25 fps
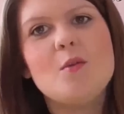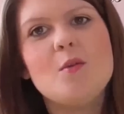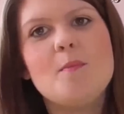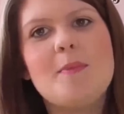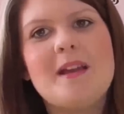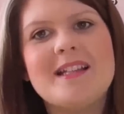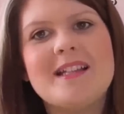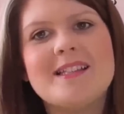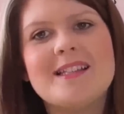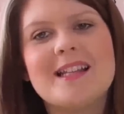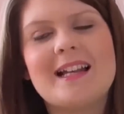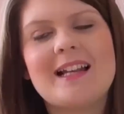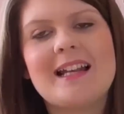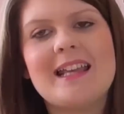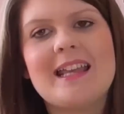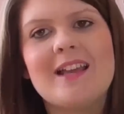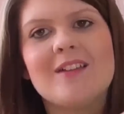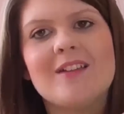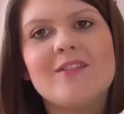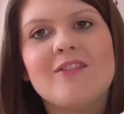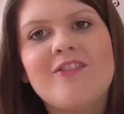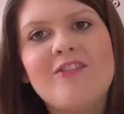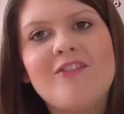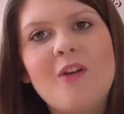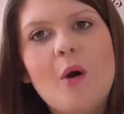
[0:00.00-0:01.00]
you basically
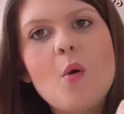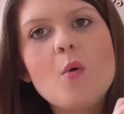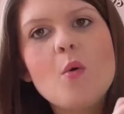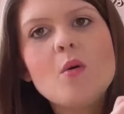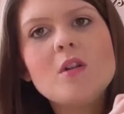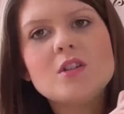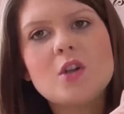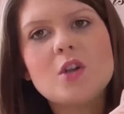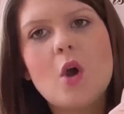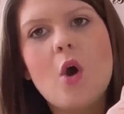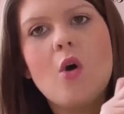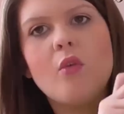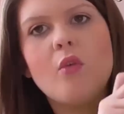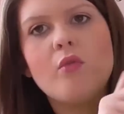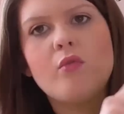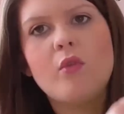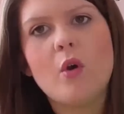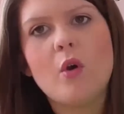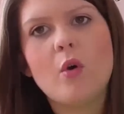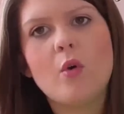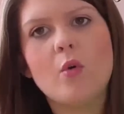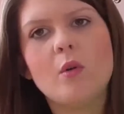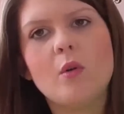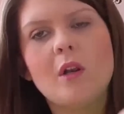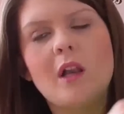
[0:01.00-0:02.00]
can fold or
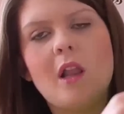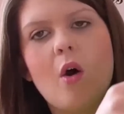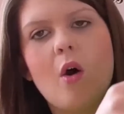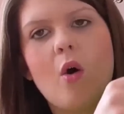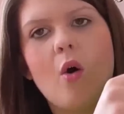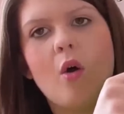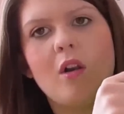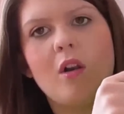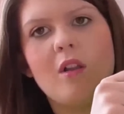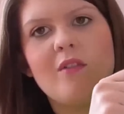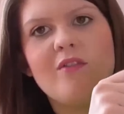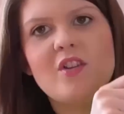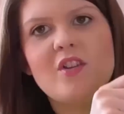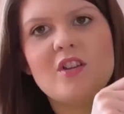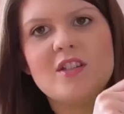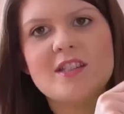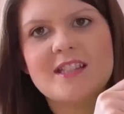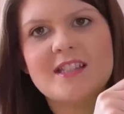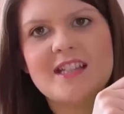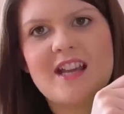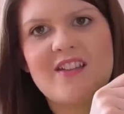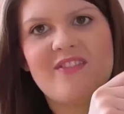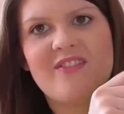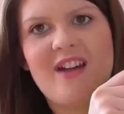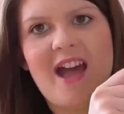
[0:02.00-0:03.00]
roll all of your
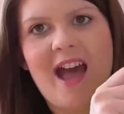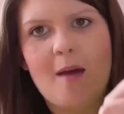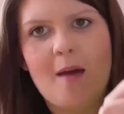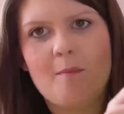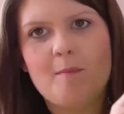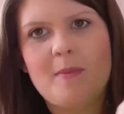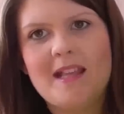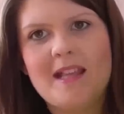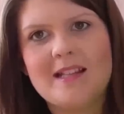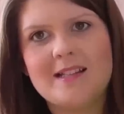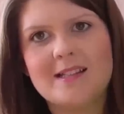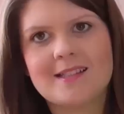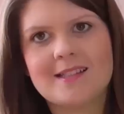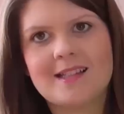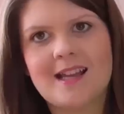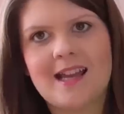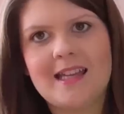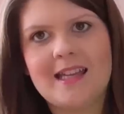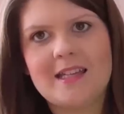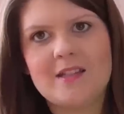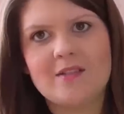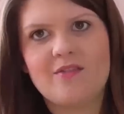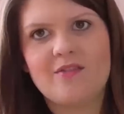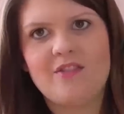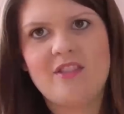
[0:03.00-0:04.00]
stuff up
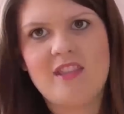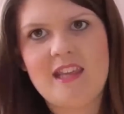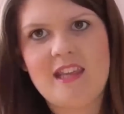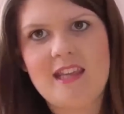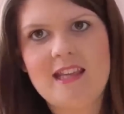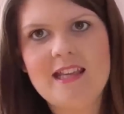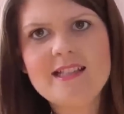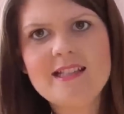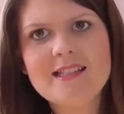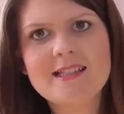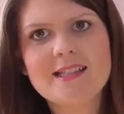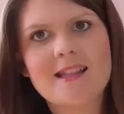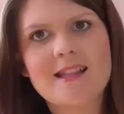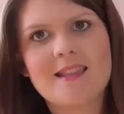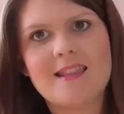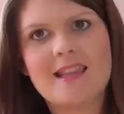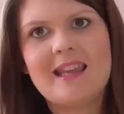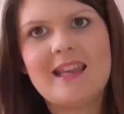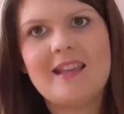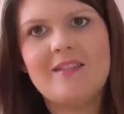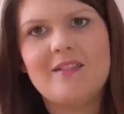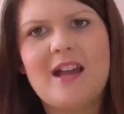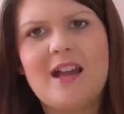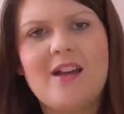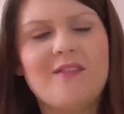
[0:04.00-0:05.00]
inside of these.
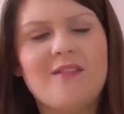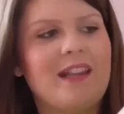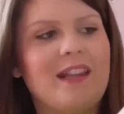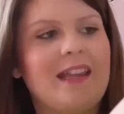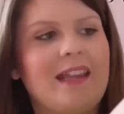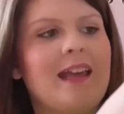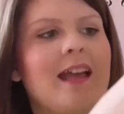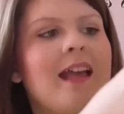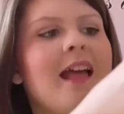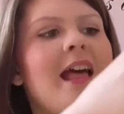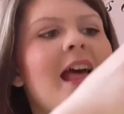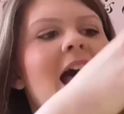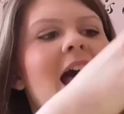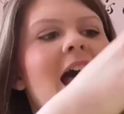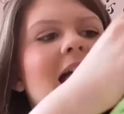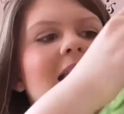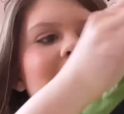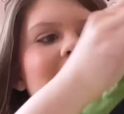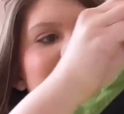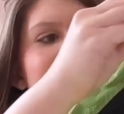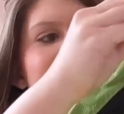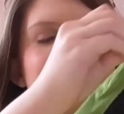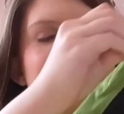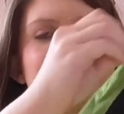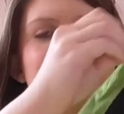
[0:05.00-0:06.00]
They have like a
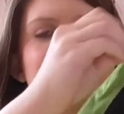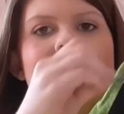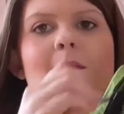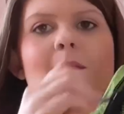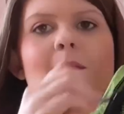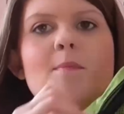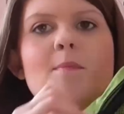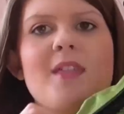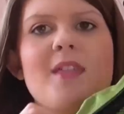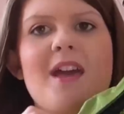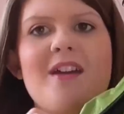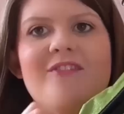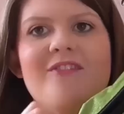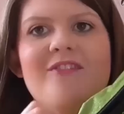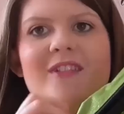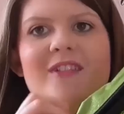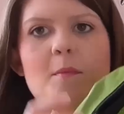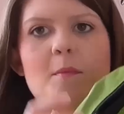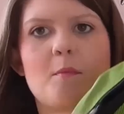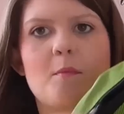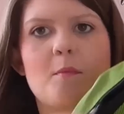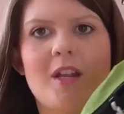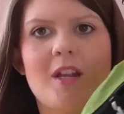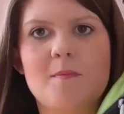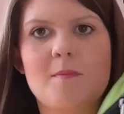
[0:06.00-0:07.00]
little zip, they're
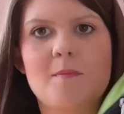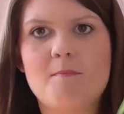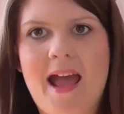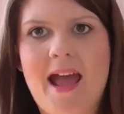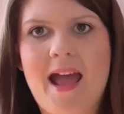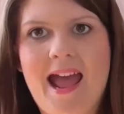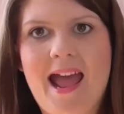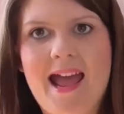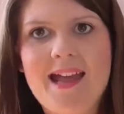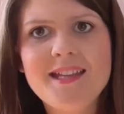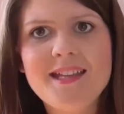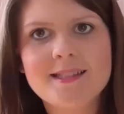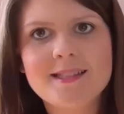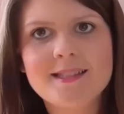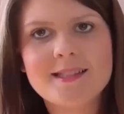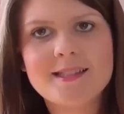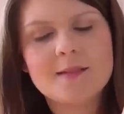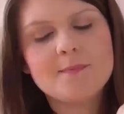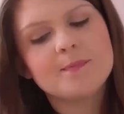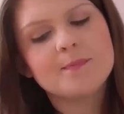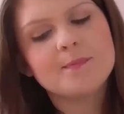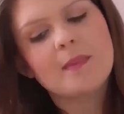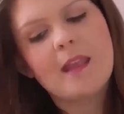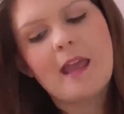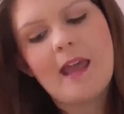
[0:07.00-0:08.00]
fabric bags,
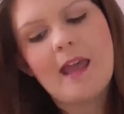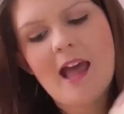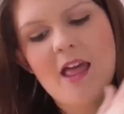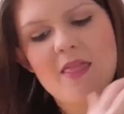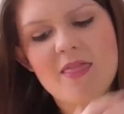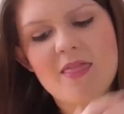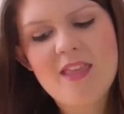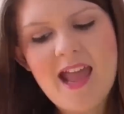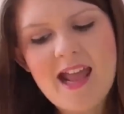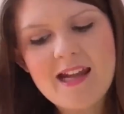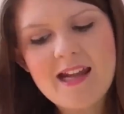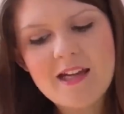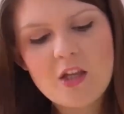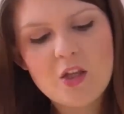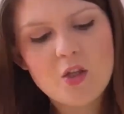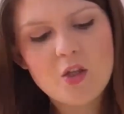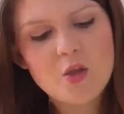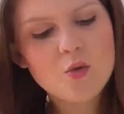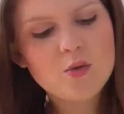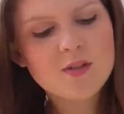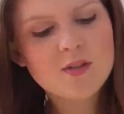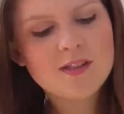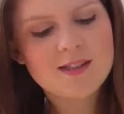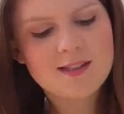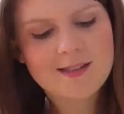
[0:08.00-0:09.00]
and then
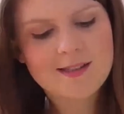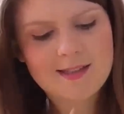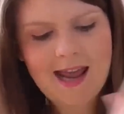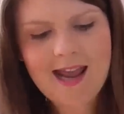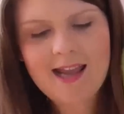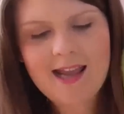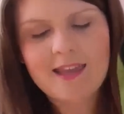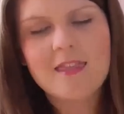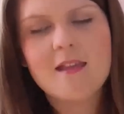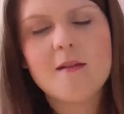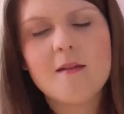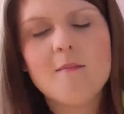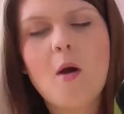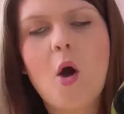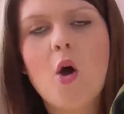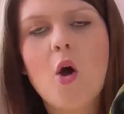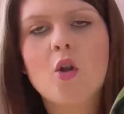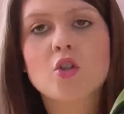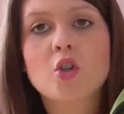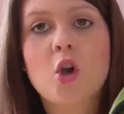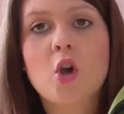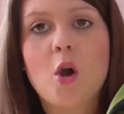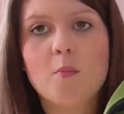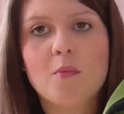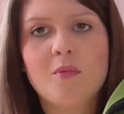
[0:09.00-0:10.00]
you stack them on
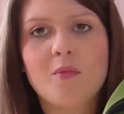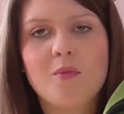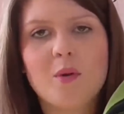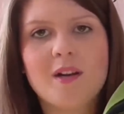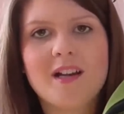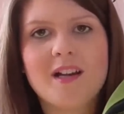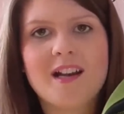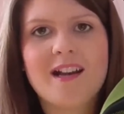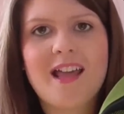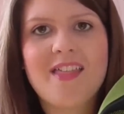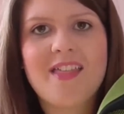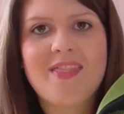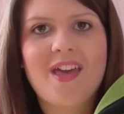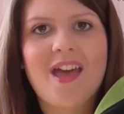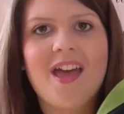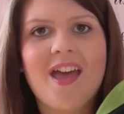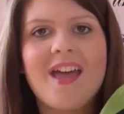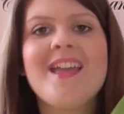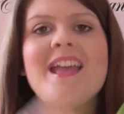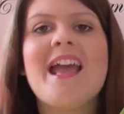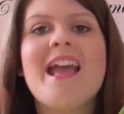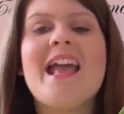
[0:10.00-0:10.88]
top of one another